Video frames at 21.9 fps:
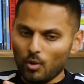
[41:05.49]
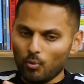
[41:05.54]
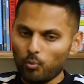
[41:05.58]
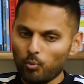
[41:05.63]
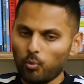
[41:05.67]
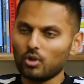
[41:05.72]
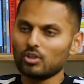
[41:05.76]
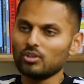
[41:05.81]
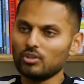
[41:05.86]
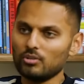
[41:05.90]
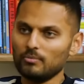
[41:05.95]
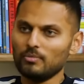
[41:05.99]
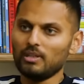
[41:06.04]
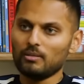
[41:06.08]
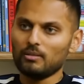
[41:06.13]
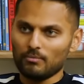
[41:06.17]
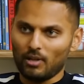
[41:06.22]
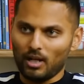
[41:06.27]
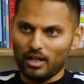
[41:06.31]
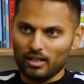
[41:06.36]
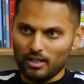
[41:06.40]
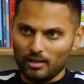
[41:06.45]
What do you
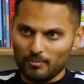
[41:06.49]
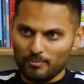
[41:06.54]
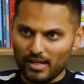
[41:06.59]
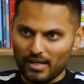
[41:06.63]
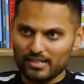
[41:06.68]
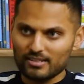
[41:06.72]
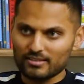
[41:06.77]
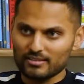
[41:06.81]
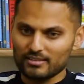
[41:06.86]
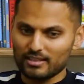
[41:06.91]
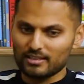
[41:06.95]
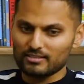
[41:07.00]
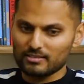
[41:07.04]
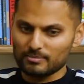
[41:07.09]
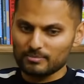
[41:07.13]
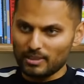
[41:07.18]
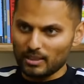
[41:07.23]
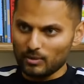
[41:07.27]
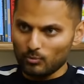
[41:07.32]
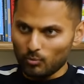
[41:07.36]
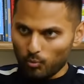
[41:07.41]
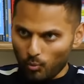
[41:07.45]
mean by our pleasure centers
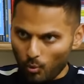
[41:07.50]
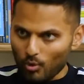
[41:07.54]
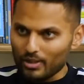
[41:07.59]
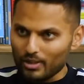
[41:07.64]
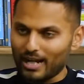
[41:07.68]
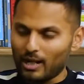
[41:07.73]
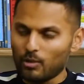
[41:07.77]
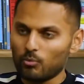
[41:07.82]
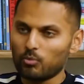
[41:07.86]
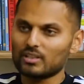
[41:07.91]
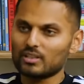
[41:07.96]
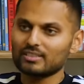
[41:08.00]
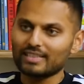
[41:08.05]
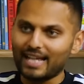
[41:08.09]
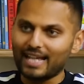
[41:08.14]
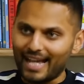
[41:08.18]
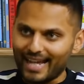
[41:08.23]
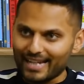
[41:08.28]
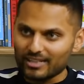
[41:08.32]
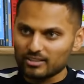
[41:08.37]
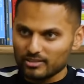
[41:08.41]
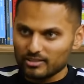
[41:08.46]
being worn out? What does
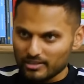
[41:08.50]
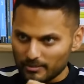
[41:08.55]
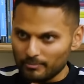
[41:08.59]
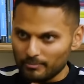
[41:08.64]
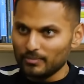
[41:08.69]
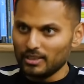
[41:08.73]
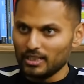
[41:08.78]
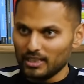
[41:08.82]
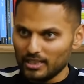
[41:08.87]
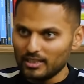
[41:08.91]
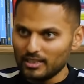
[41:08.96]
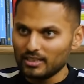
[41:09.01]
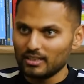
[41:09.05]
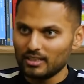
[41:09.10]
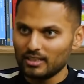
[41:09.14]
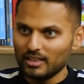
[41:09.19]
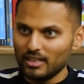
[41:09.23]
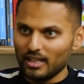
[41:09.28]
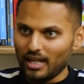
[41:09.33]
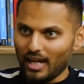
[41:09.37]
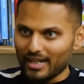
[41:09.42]
that actually mean?